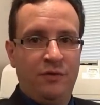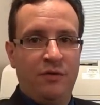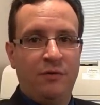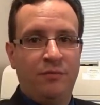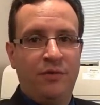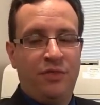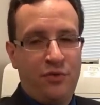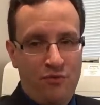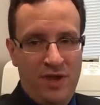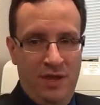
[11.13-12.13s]
There are
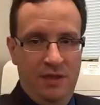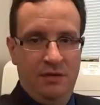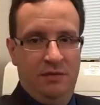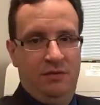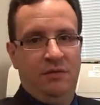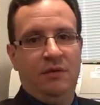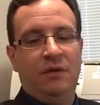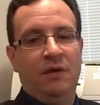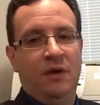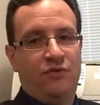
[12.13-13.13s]
three
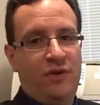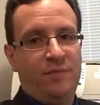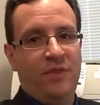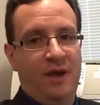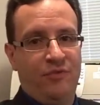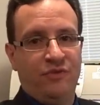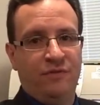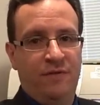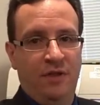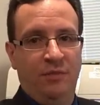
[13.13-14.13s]
treatment
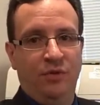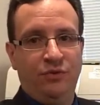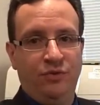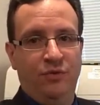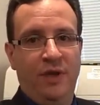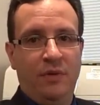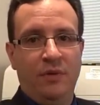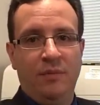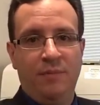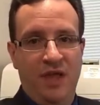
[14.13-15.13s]
options available to
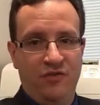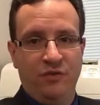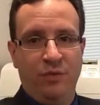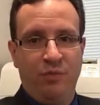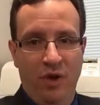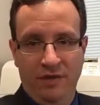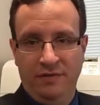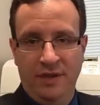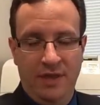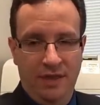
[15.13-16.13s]
patients with
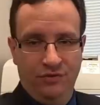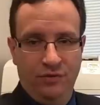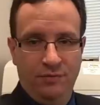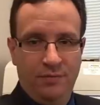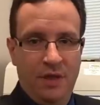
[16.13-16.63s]
prostate cancer.